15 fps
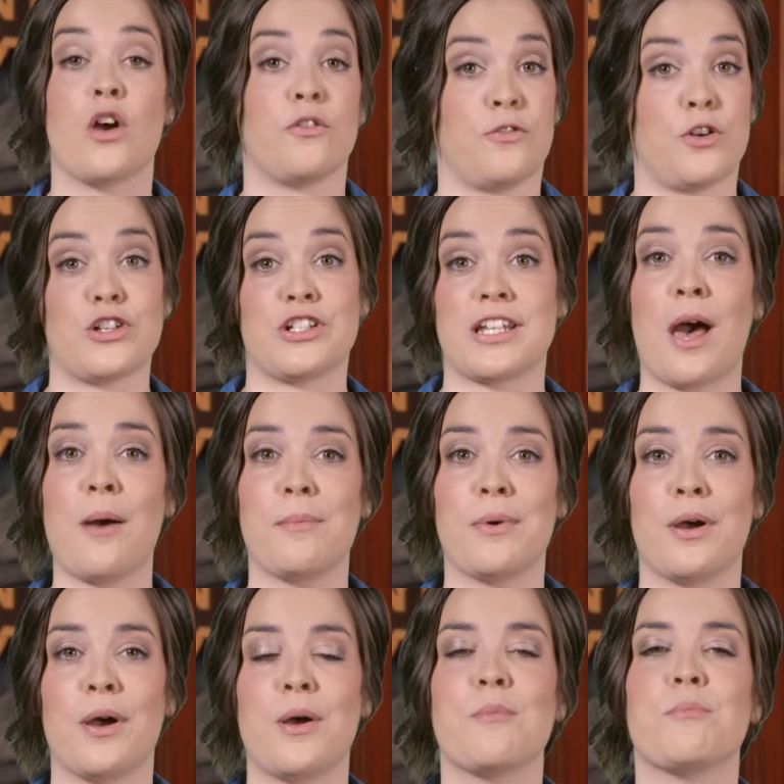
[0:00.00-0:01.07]
First up,
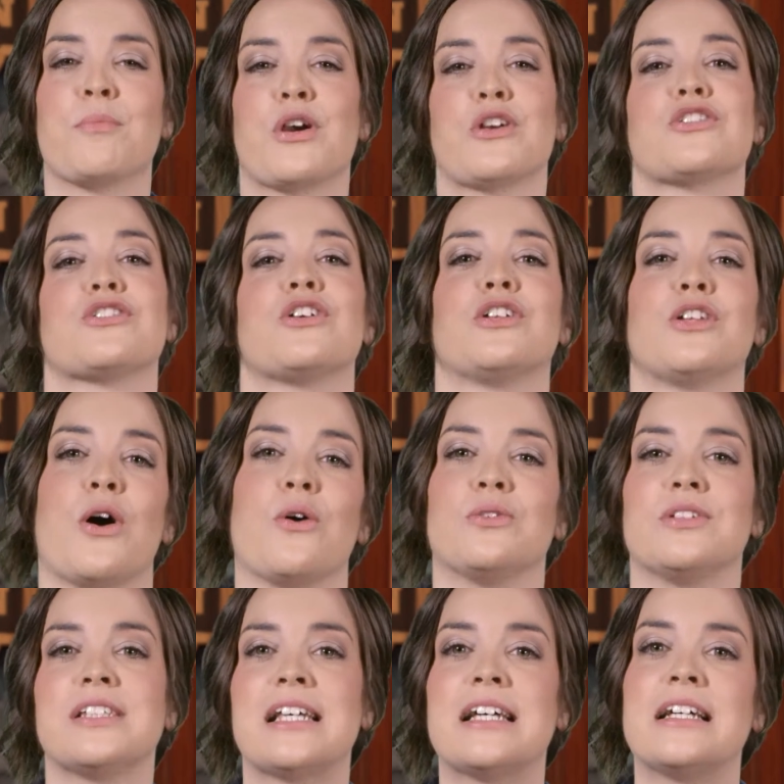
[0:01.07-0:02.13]
personal loans.
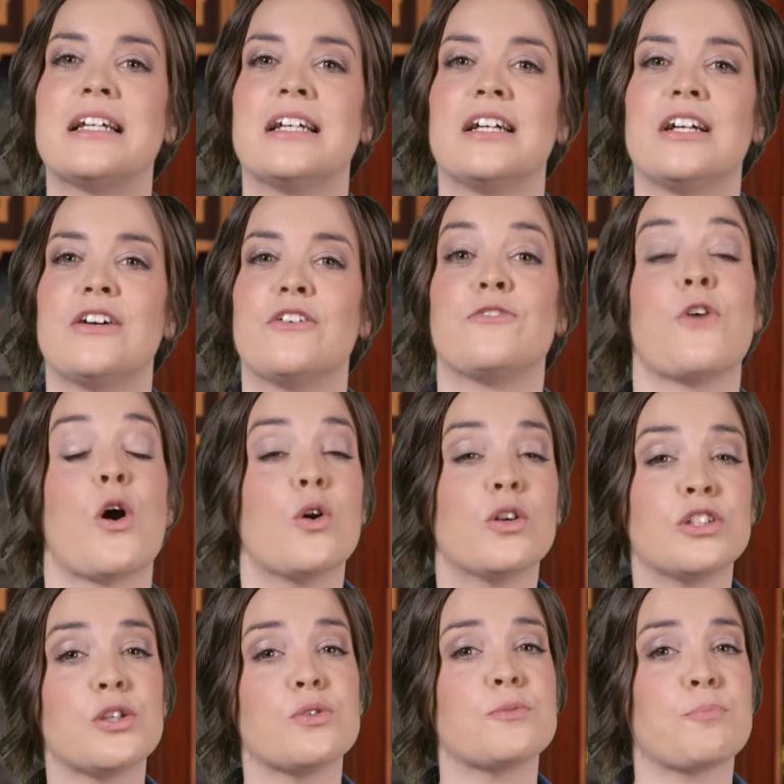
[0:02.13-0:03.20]

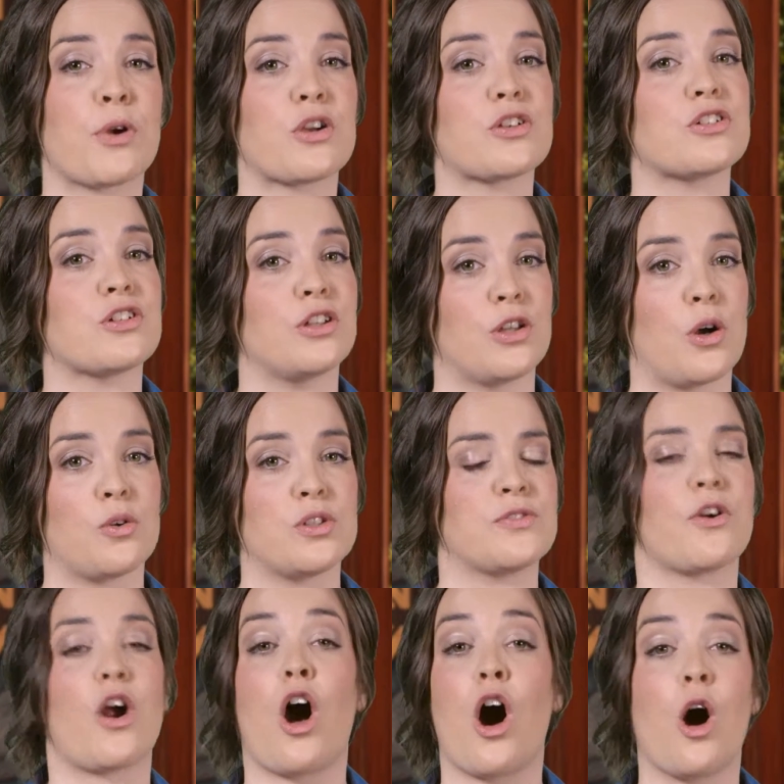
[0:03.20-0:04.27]
Folks use personal loans
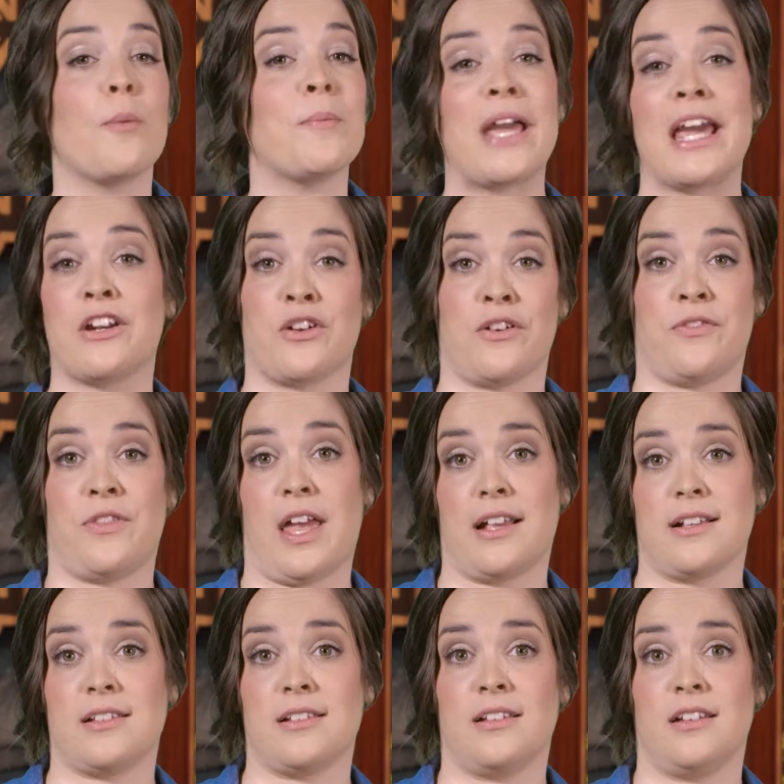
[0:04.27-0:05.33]
for all manner of
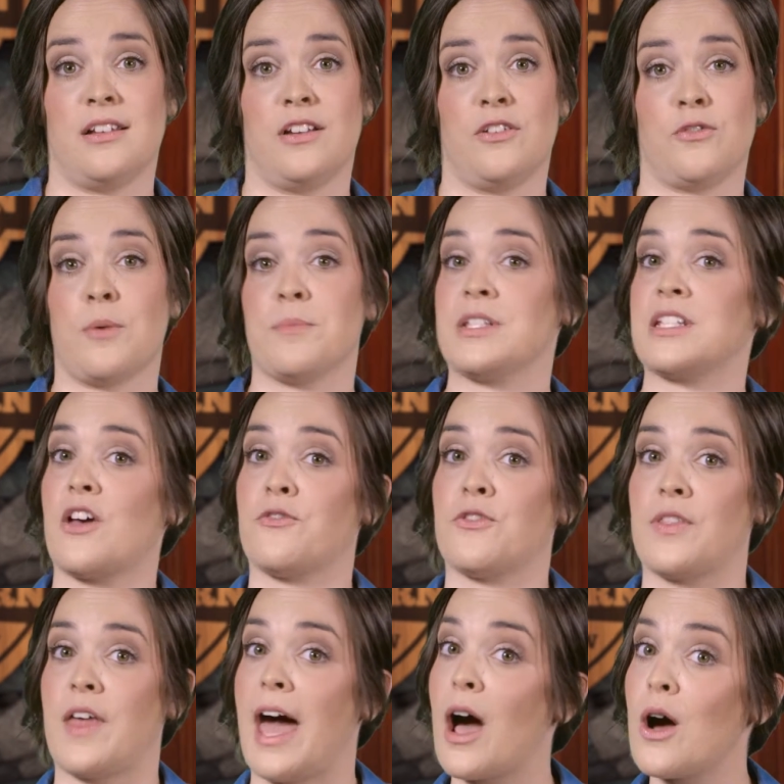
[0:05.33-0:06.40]
things, from stuff for
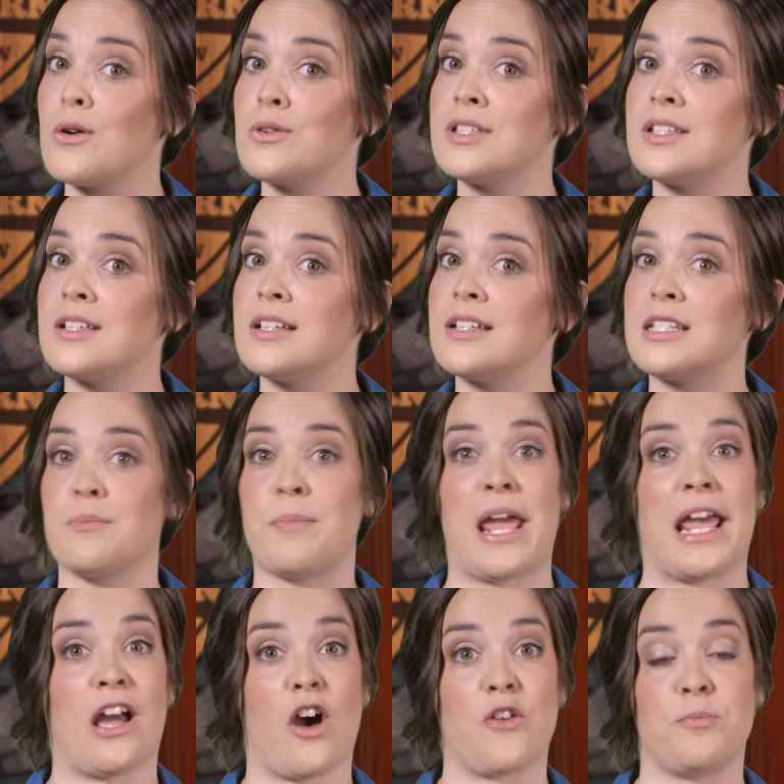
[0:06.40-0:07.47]
the house to
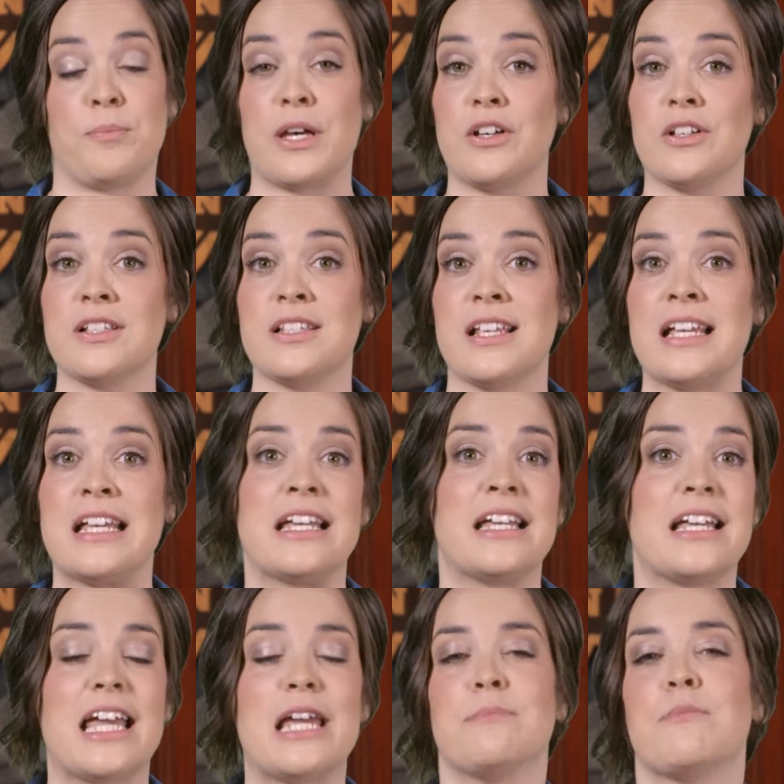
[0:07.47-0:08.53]
paying off bills.
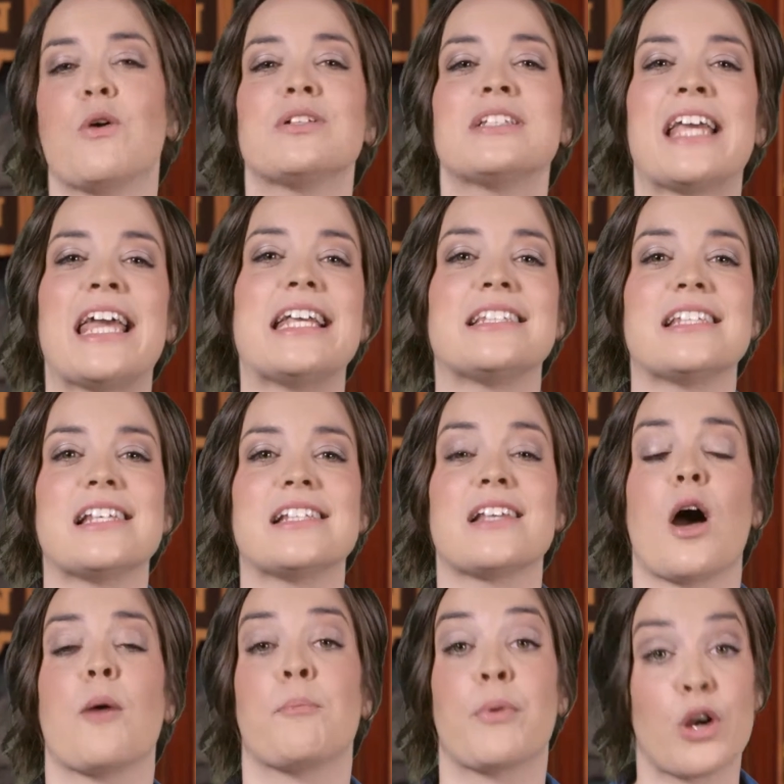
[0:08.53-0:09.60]
In most cases,
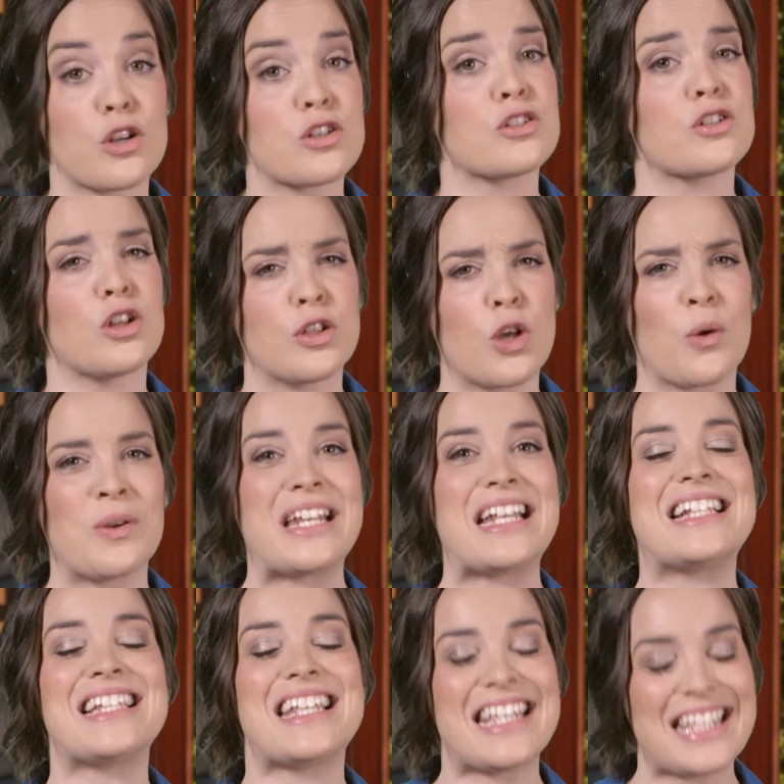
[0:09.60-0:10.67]
a personal loan
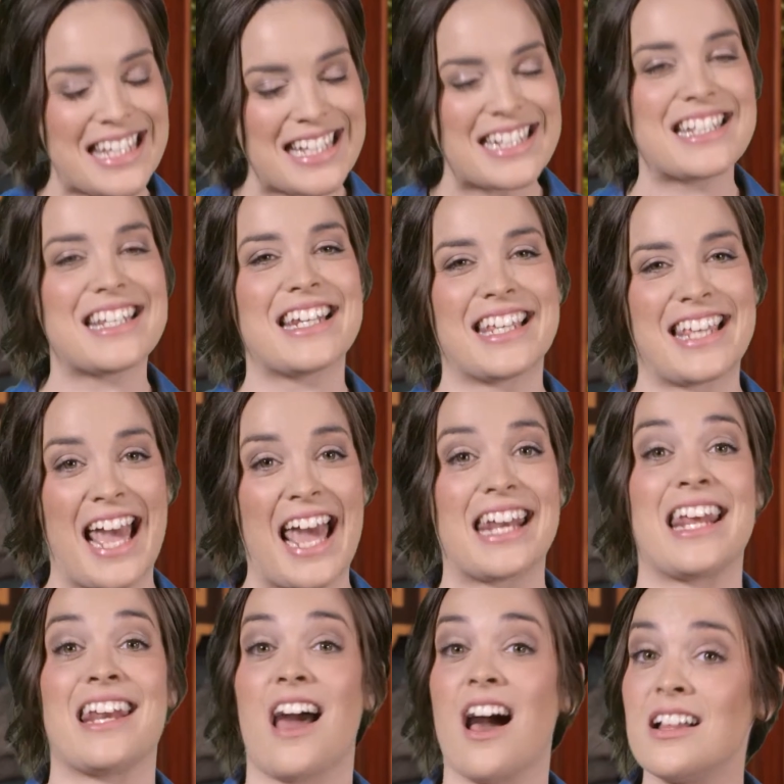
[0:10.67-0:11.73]
is easy to get
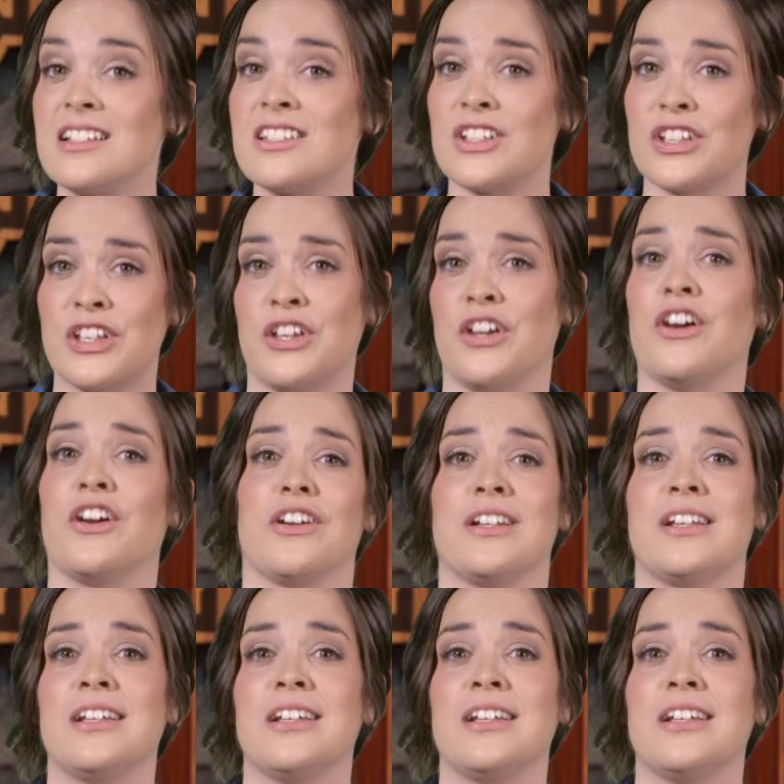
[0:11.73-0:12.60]
and unsecured.